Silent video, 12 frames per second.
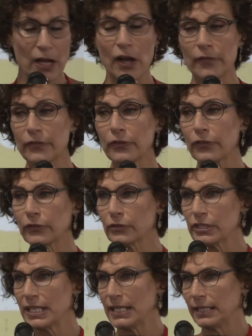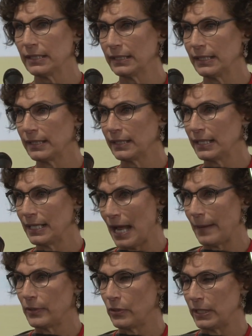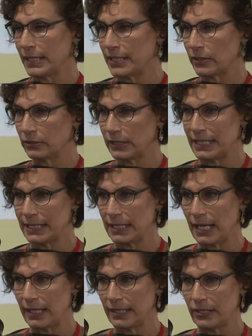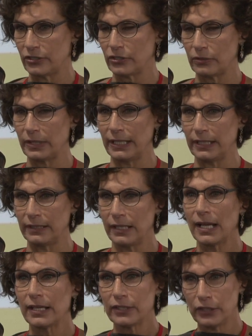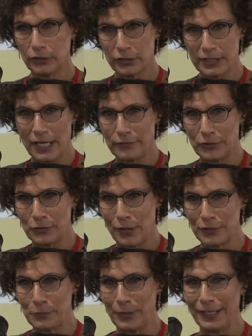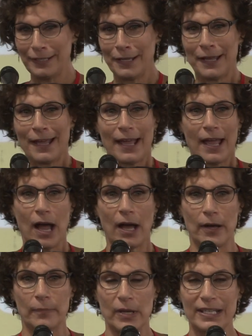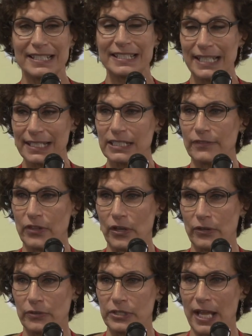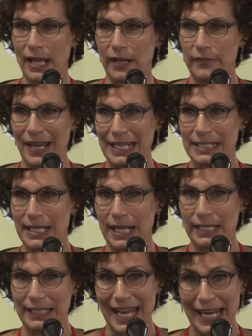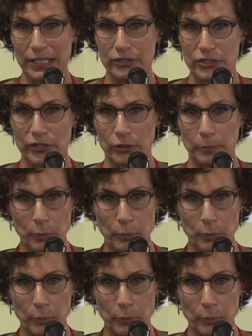Of the thirteen cannabinoids that are listed on this screen, that you'll just have to trust me, um, six of those have anti-cancer